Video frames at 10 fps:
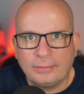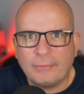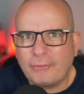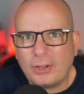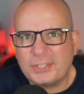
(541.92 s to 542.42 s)
The
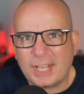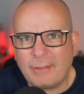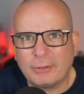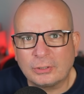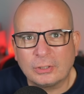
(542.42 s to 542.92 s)
first
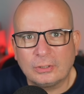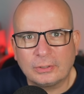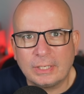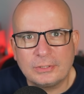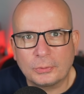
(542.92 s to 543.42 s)
ever good
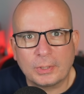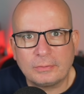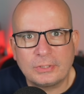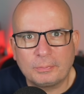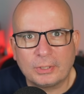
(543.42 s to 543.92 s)
looking
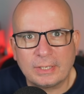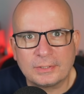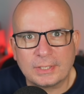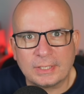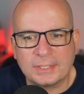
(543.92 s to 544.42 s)
Toyota
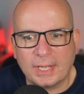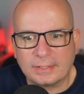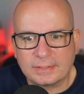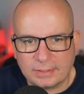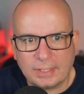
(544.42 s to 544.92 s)
Prius is
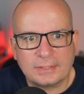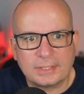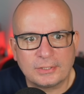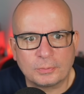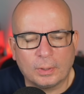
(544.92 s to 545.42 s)
next. It's
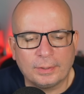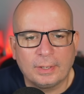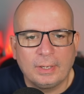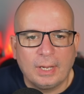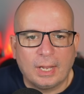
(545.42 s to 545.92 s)
this one.
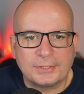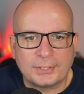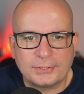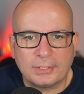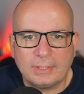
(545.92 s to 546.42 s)
It's
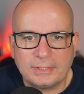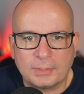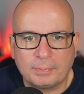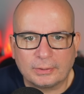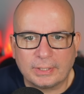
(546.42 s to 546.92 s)
the
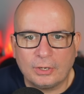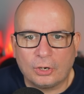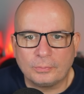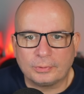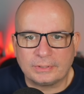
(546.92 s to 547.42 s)
2-litre plug-in
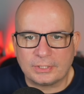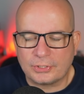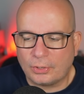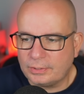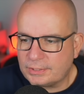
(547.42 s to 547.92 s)
hybrid
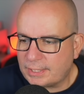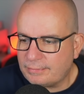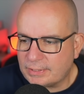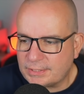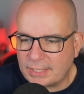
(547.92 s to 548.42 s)
design
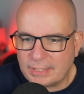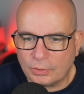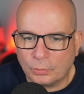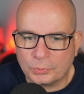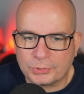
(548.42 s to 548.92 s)
CVT
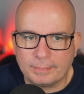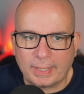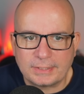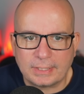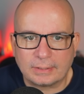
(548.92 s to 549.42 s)

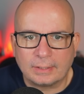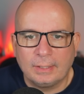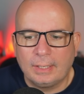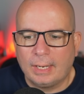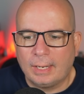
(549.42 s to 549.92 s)
automatic.
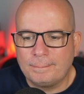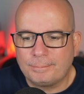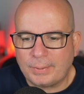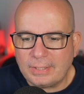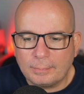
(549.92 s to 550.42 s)

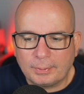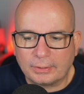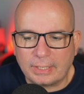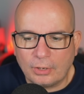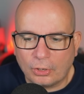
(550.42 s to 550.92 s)
Being the
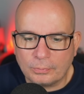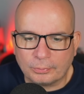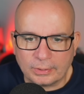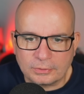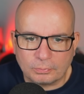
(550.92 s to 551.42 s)
plug-in
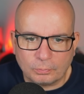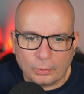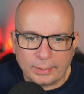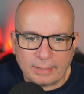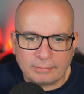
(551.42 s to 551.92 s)
hybrid,
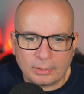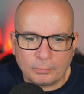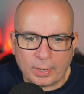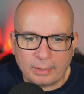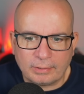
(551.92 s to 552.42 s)
one area
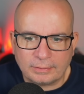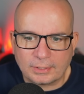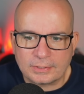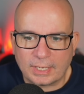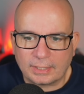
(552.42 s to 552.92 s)
where it
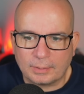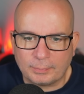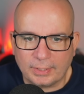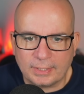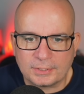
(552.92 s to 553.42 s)
does lack a
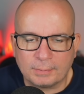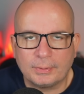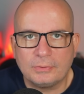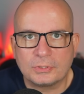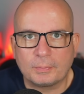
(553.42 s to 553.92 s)
bit is the
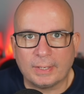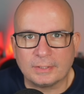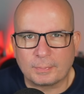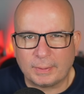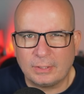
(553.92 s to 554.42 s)
boot
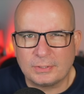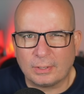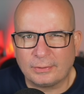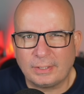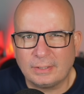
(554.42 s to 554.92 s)
space, because
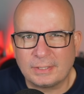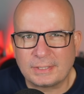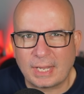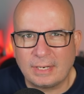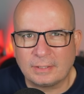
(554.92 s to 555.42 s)
I think the
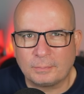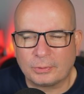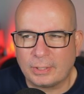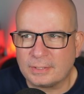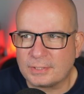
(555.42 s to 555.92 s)
standard
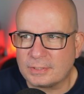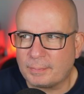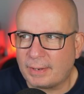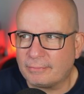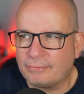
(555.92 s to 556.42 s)
Prius is
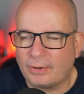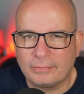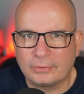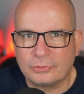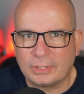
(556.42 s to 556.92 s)
about
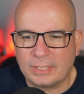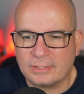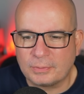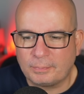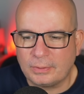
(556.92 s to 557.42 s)
500
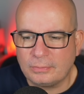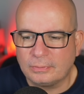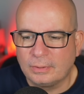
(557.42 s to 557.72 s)
litres of boot